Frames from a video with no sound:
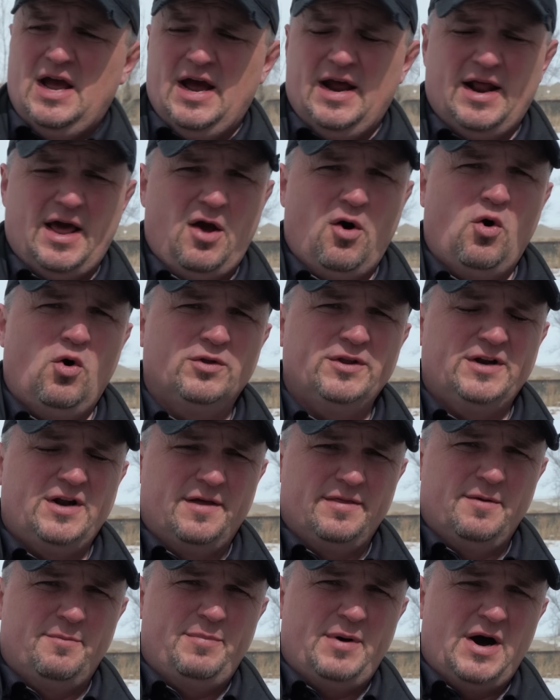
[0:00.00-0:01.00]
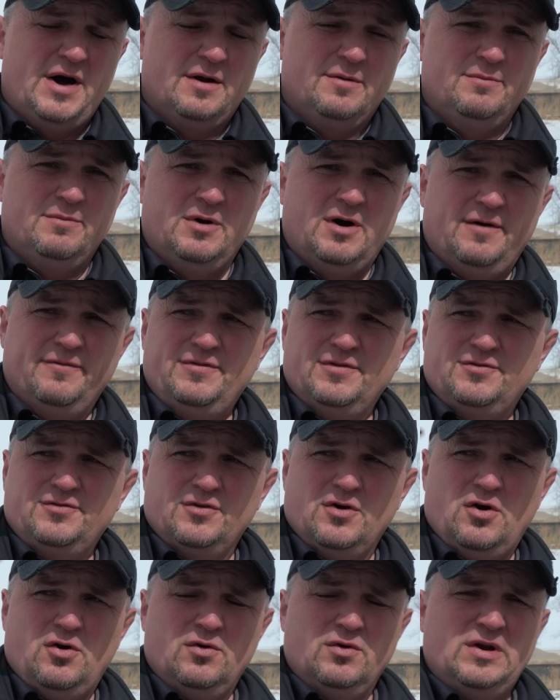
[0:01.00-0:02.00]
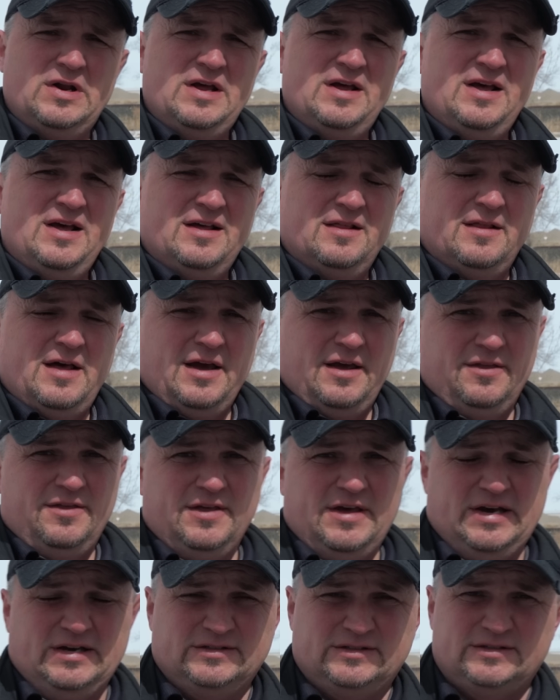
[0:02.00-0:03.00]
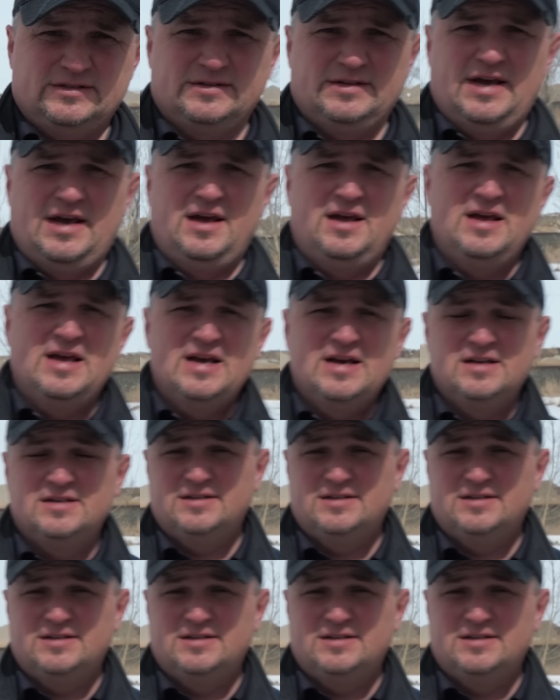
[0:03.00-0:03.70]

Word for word: and I hold it on the bottom of the drone like this, okay?